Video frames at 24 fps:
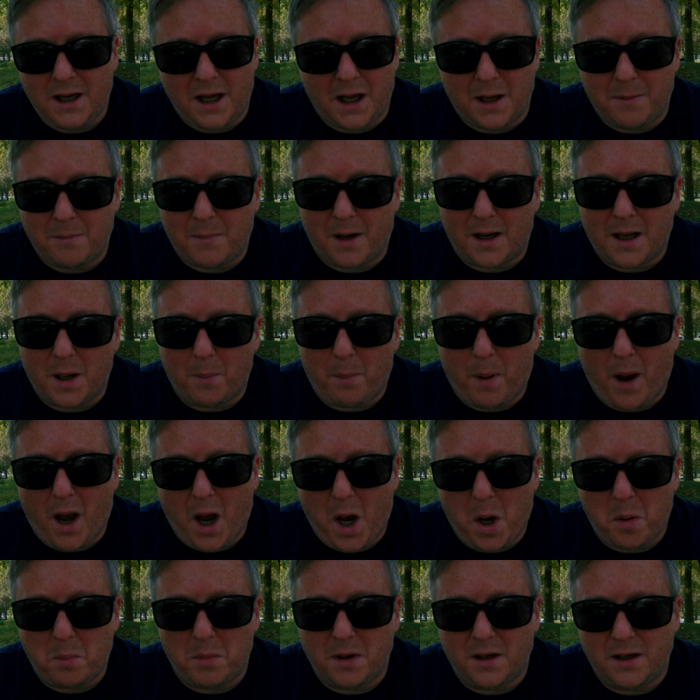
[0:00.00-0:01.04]
in my
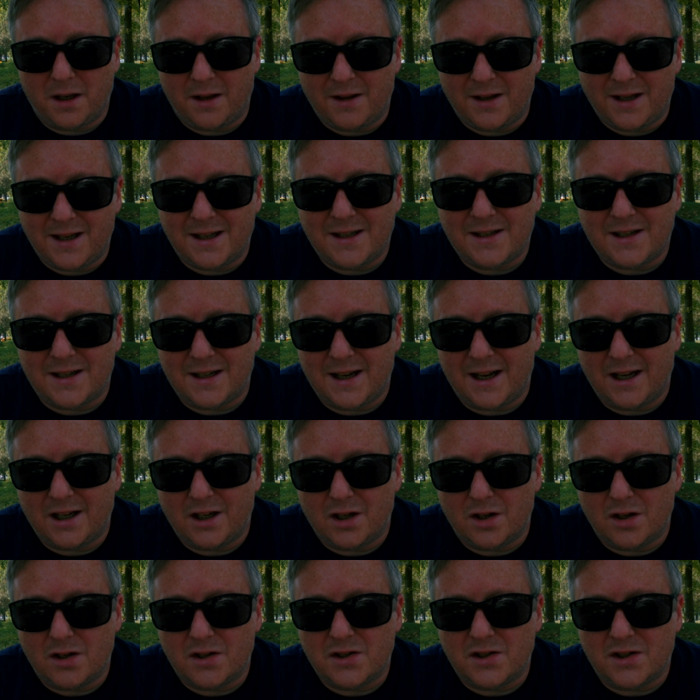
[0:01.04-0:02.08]
apartment and the internet
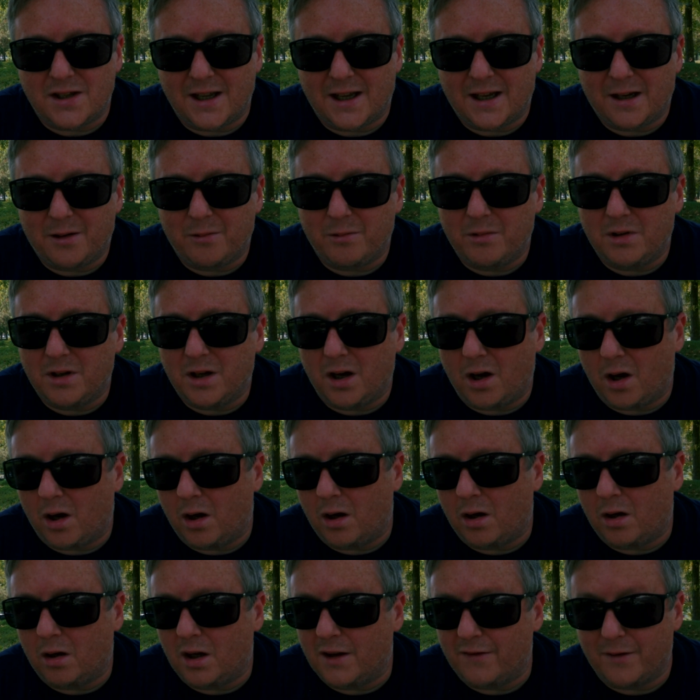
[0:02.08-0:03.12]
goes down
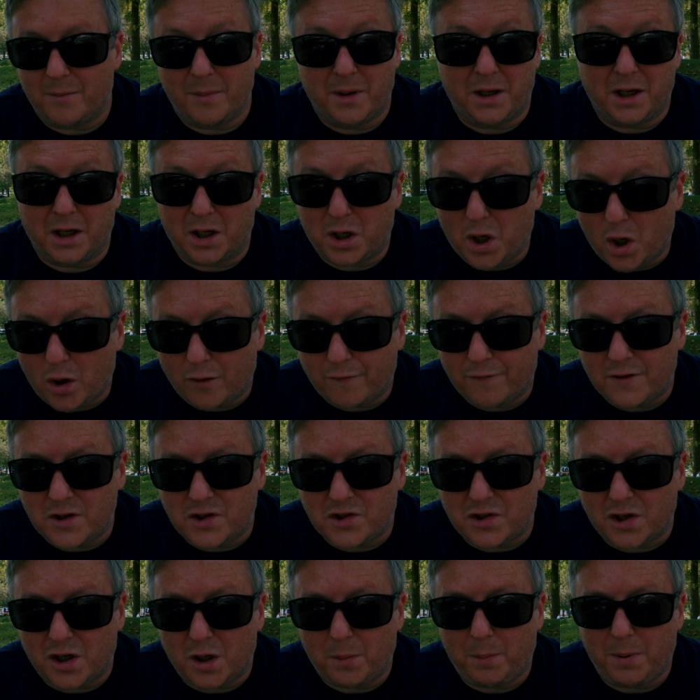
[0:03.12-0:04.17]
or if I'm in a coffee
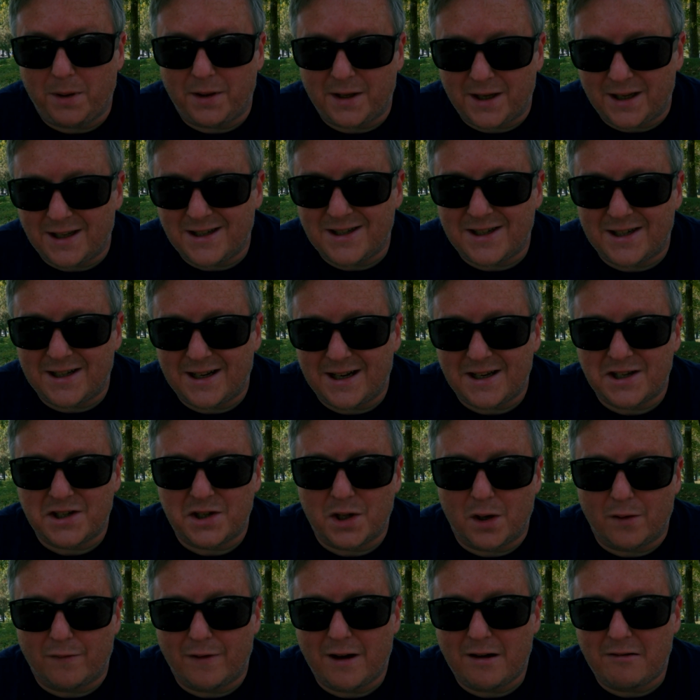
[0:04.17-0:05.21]
shop and the internet's
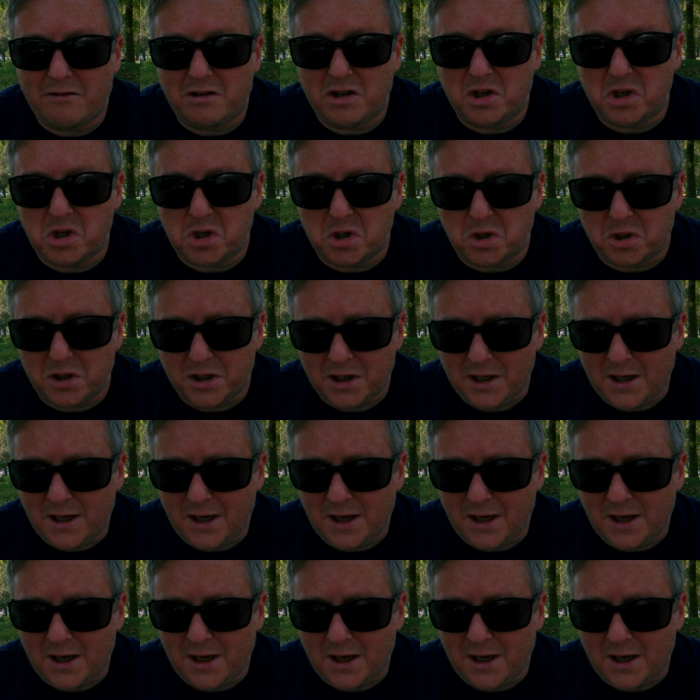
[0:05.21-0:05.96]
not very good